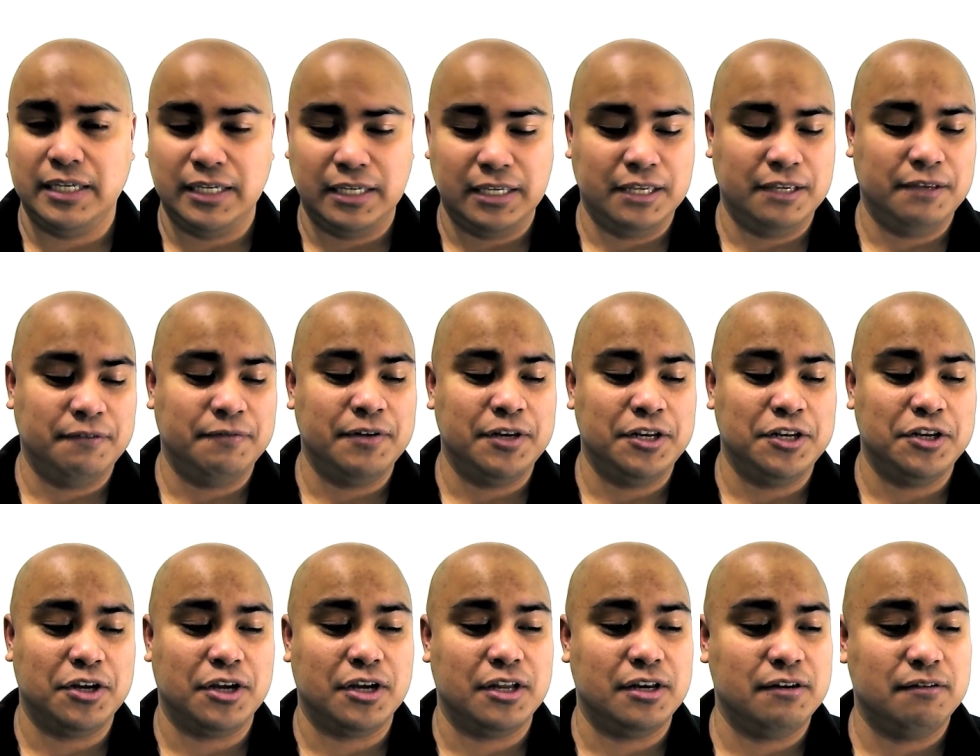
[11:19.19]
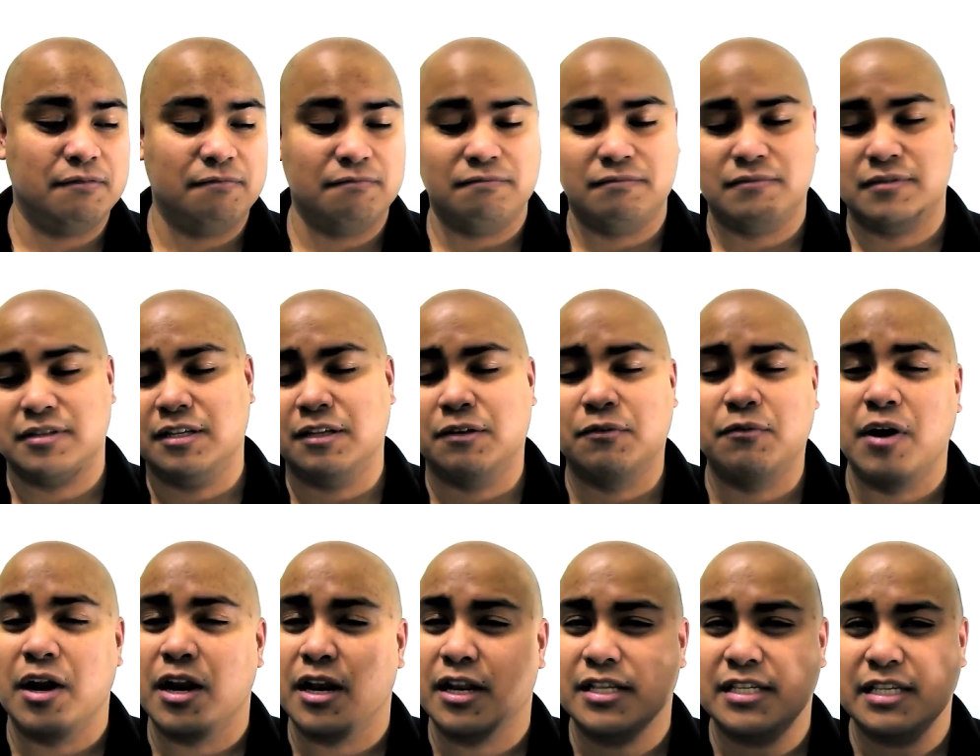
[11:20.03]
even you can still
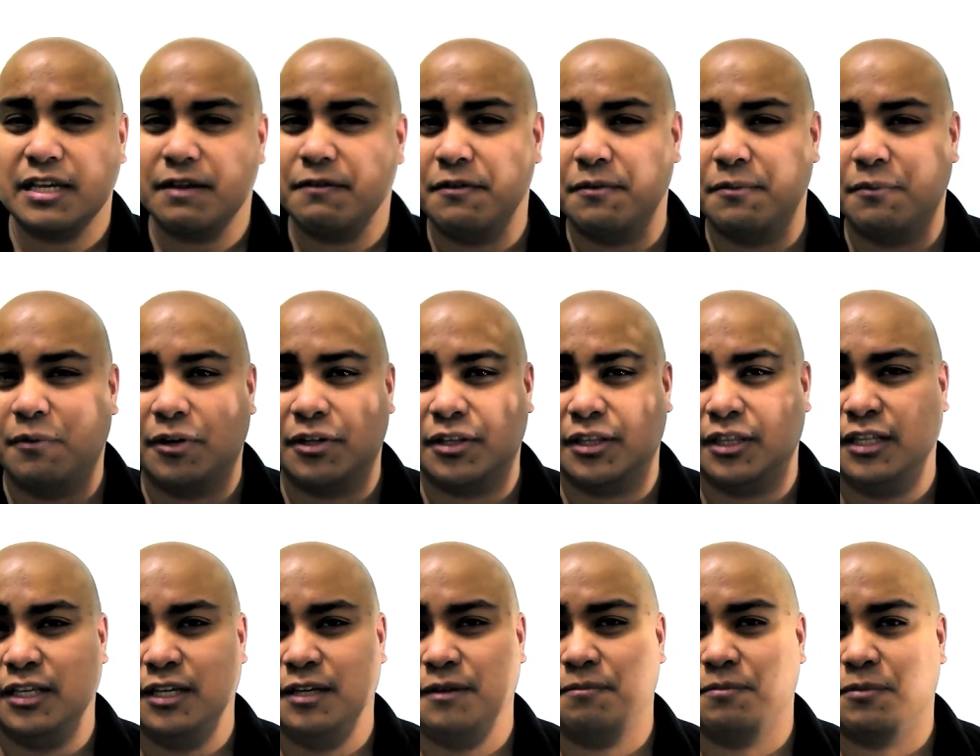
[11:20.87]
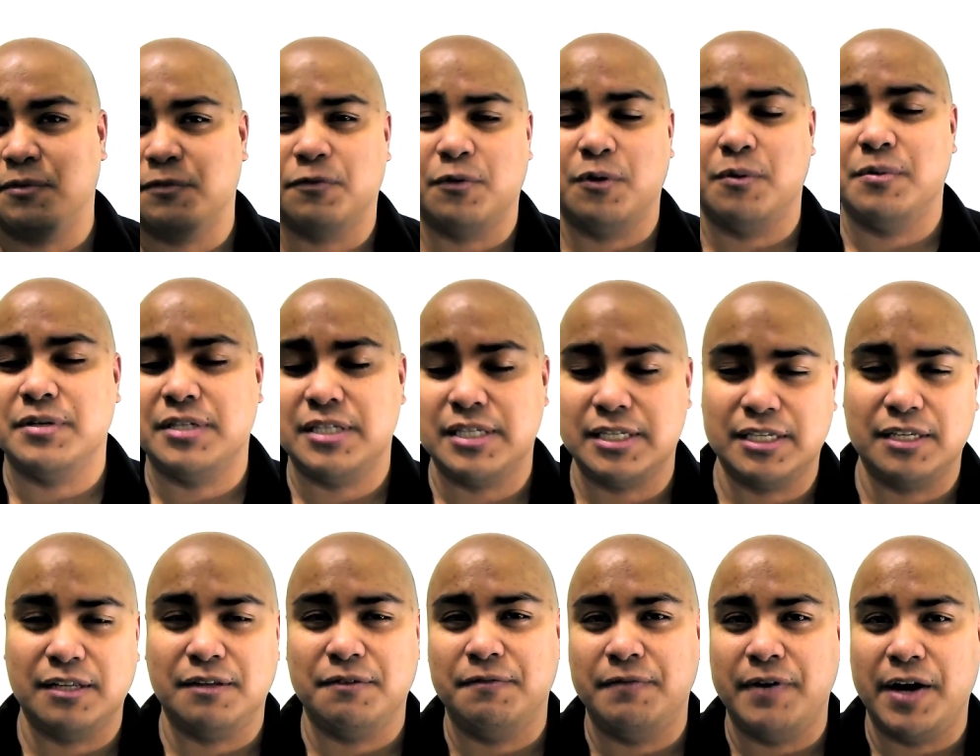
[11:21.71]
run a 7 volt the performance is
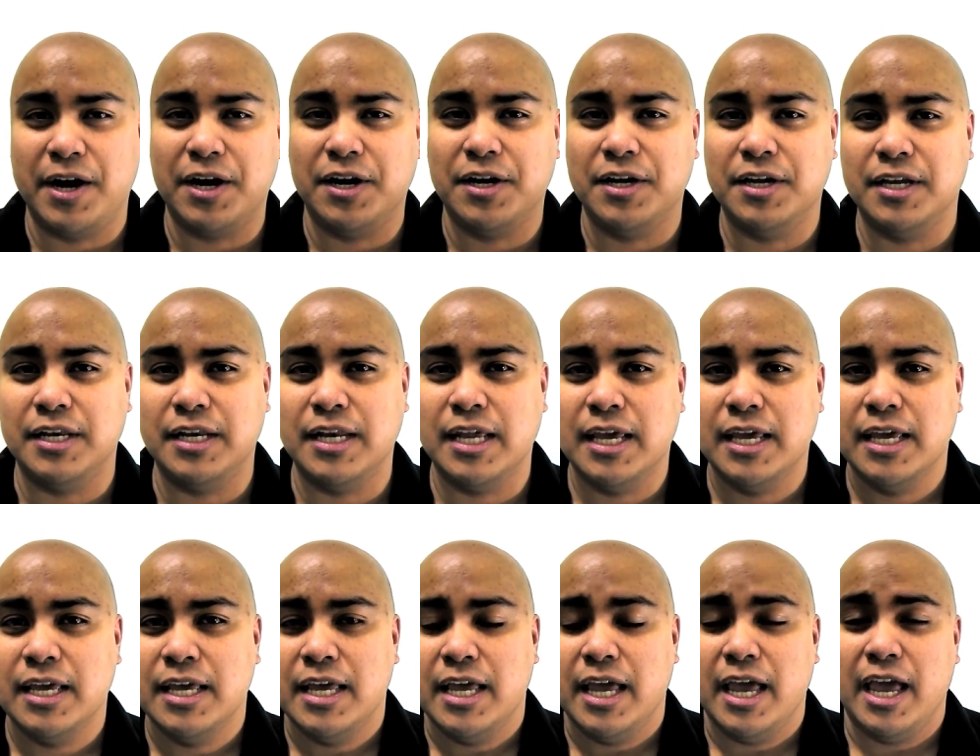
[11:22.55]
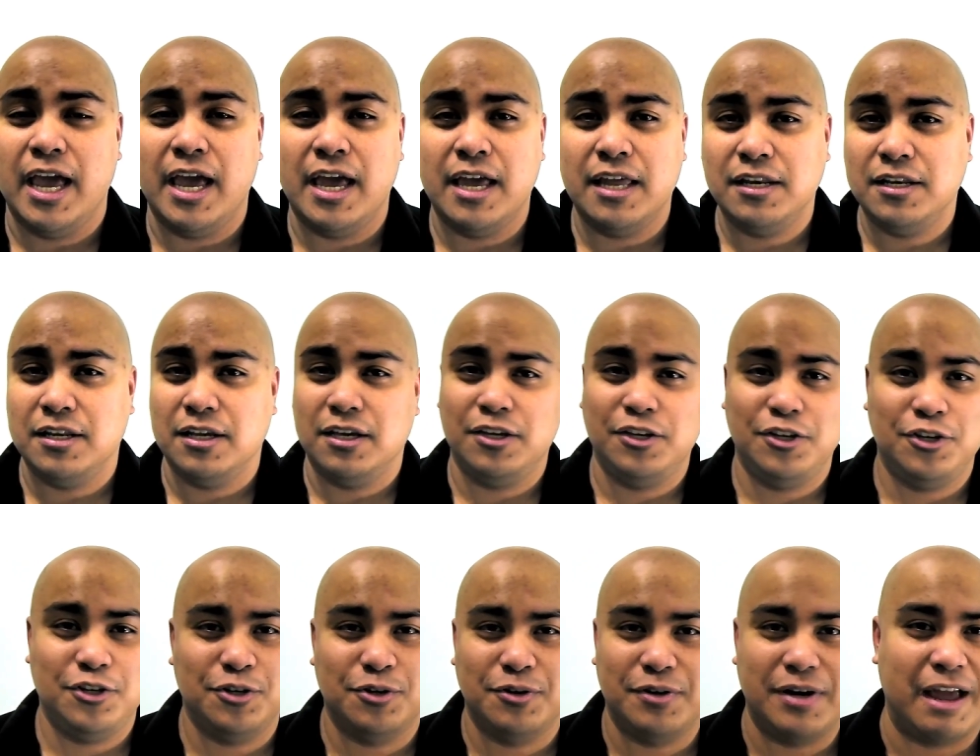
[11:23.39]
still very good and
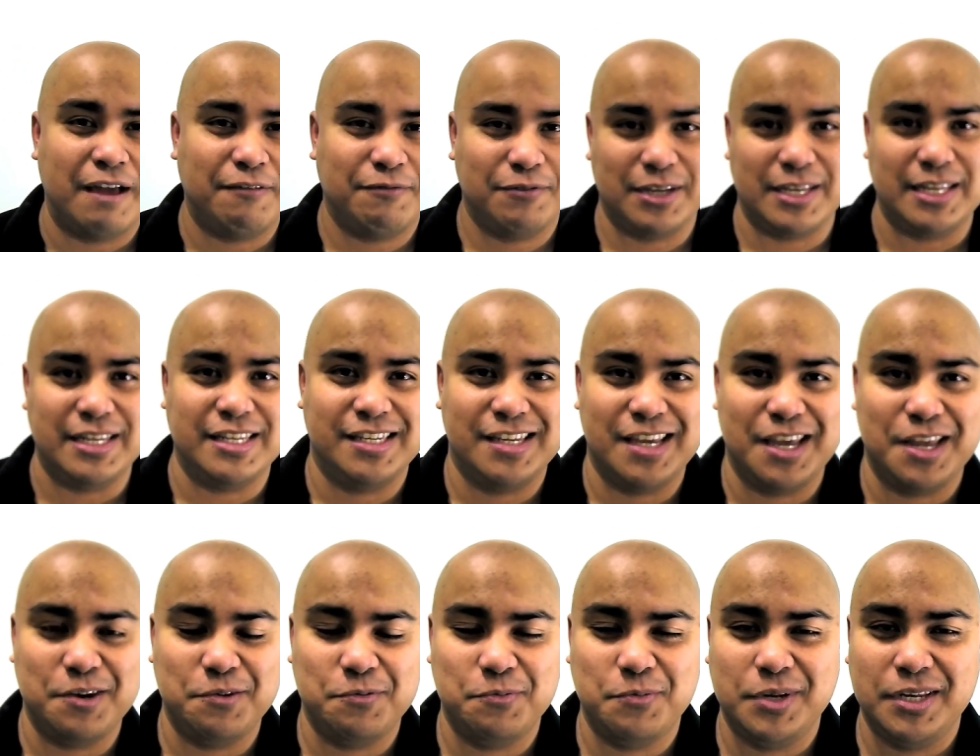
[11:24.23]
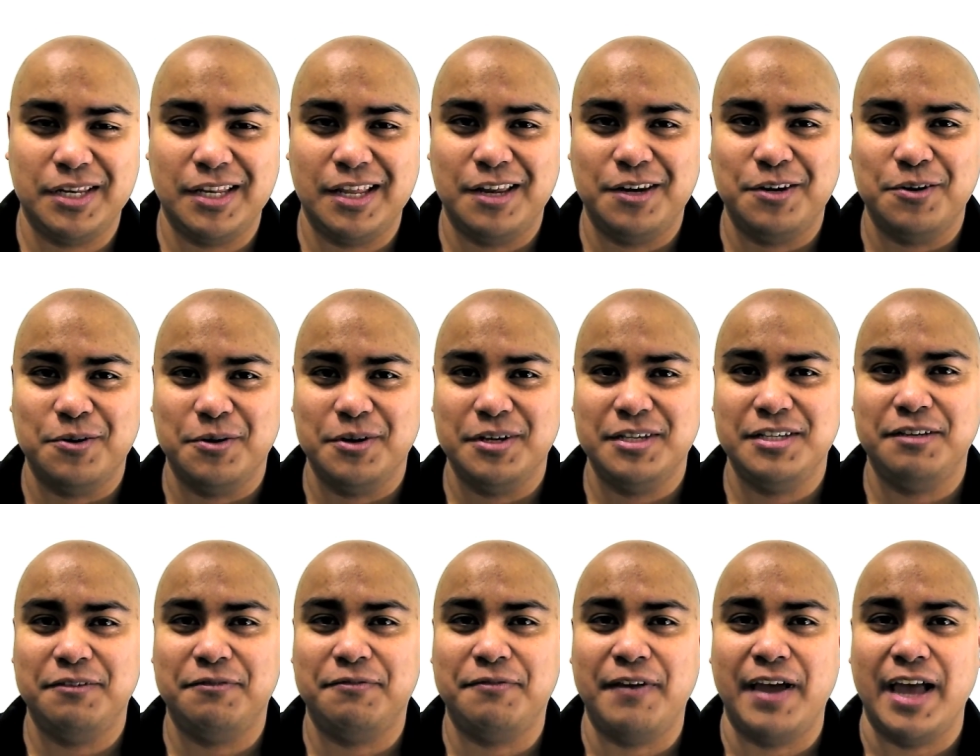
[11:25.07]
you don't have to contend with
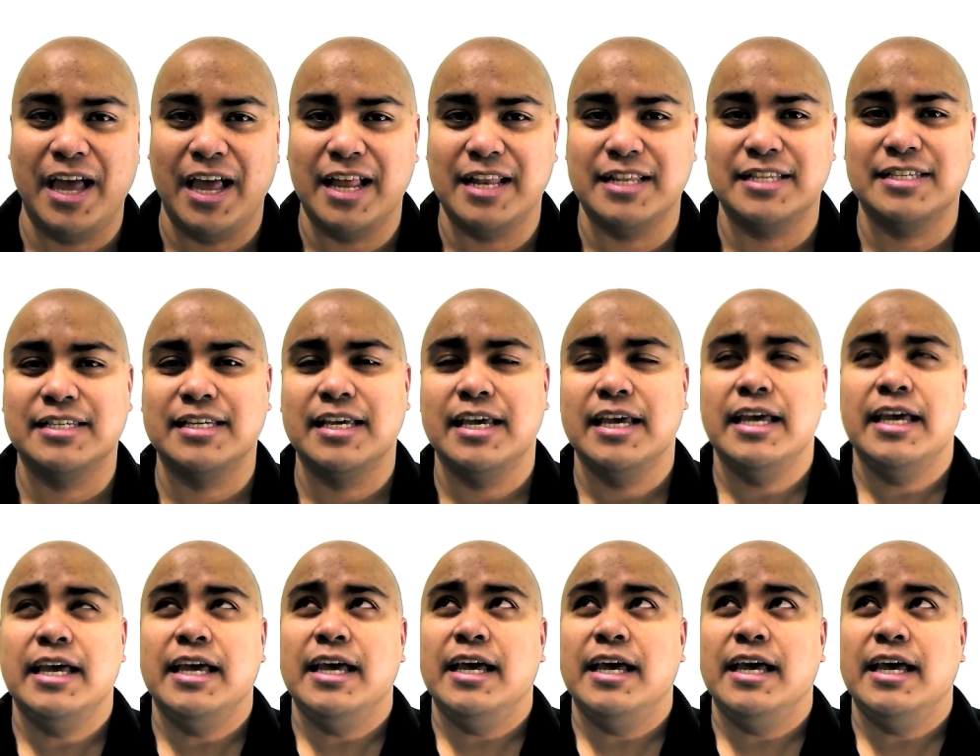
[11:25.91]
noisy fans.